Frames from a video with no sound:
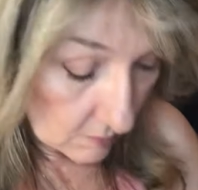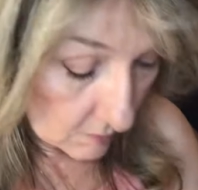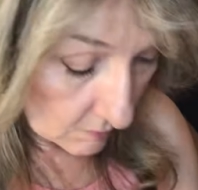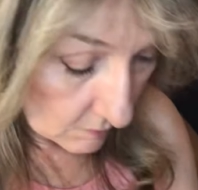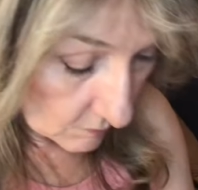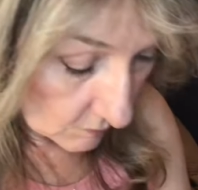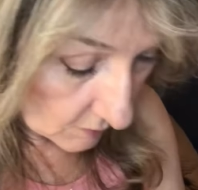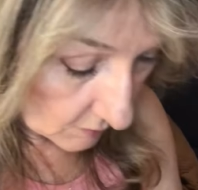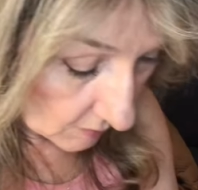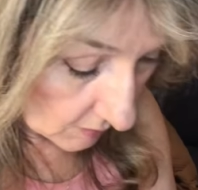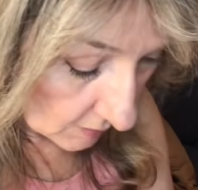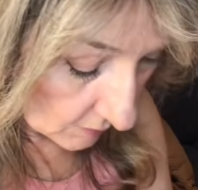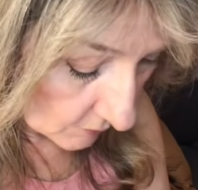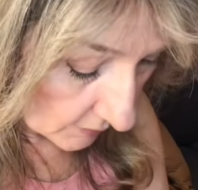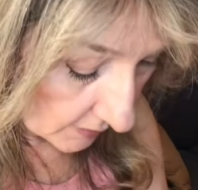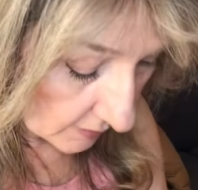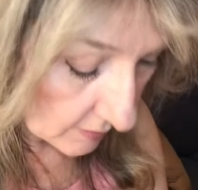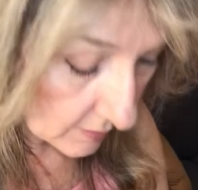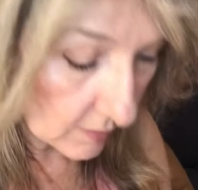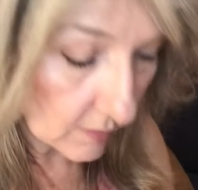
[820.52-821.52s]
where are
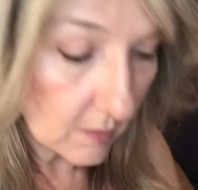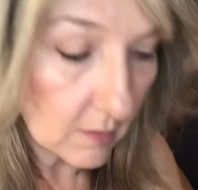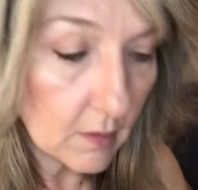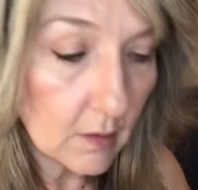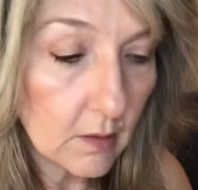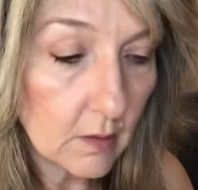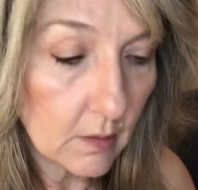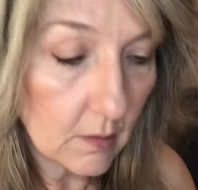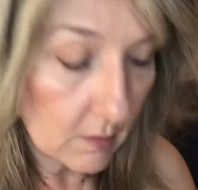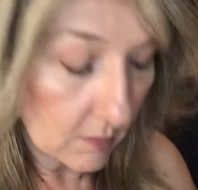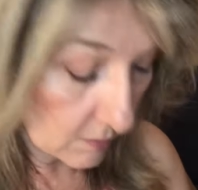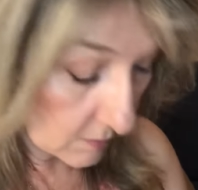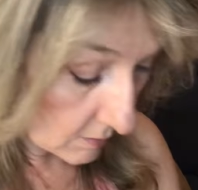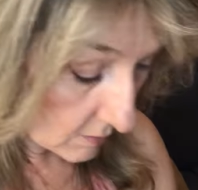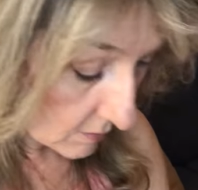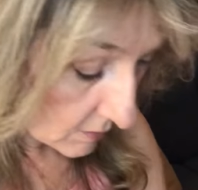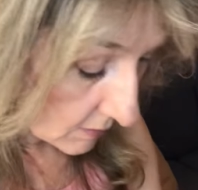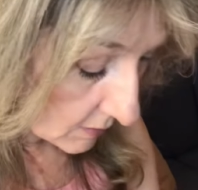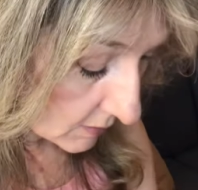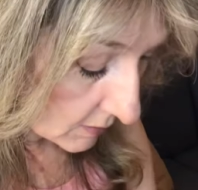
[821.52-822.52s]
we?
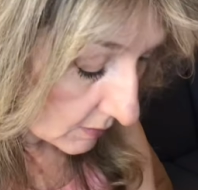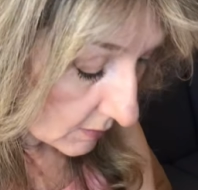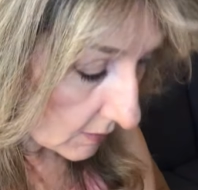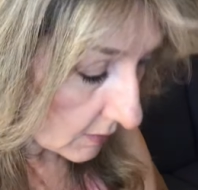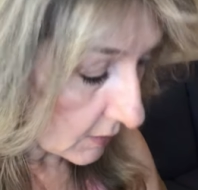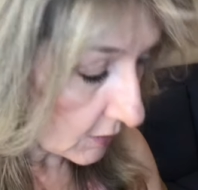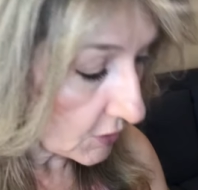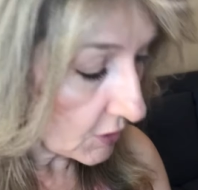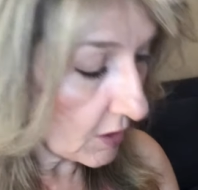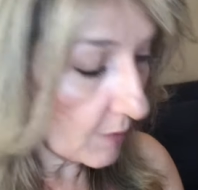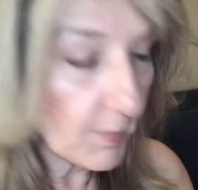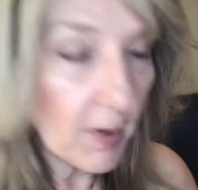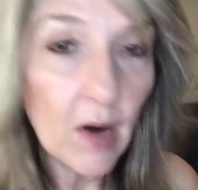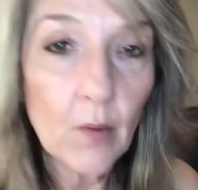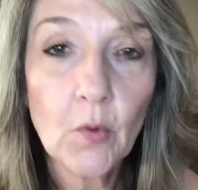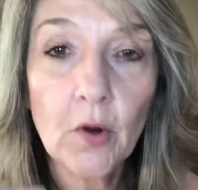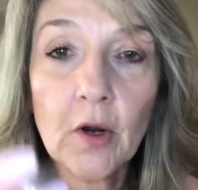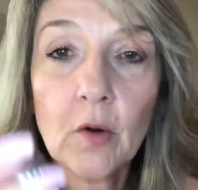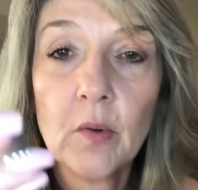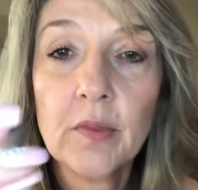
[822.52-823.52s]
Actually, I
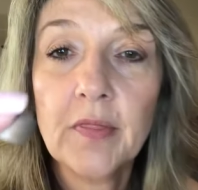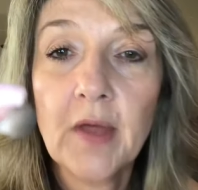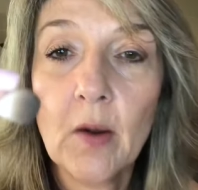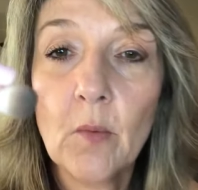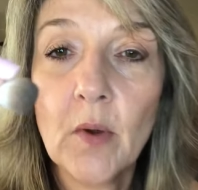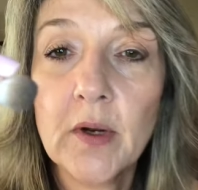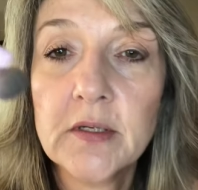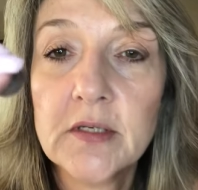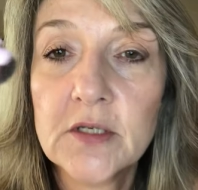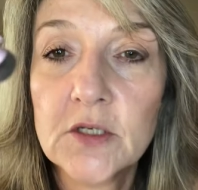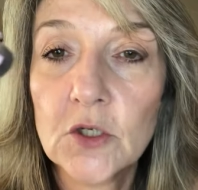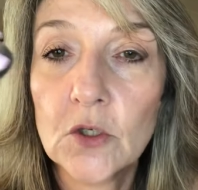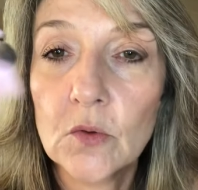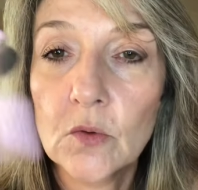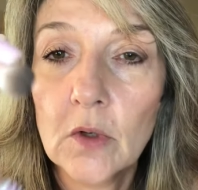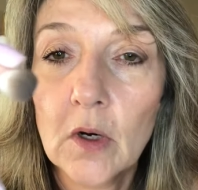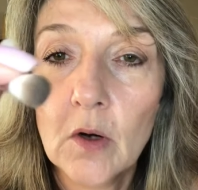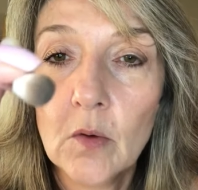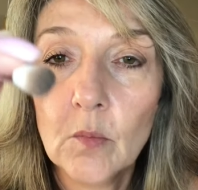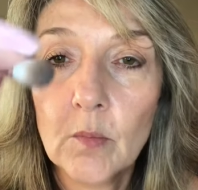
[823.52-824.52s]
might work with that one still.
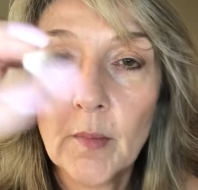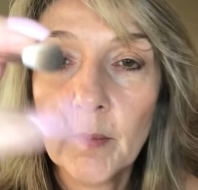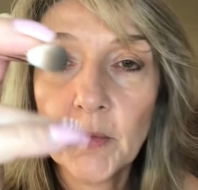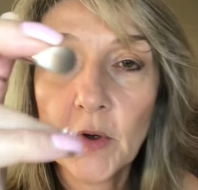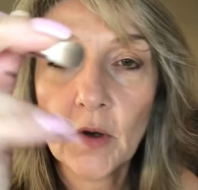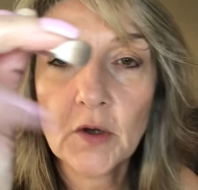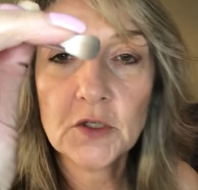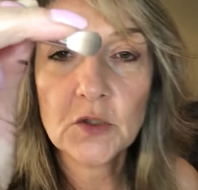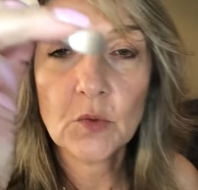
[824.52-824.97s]
I'm going to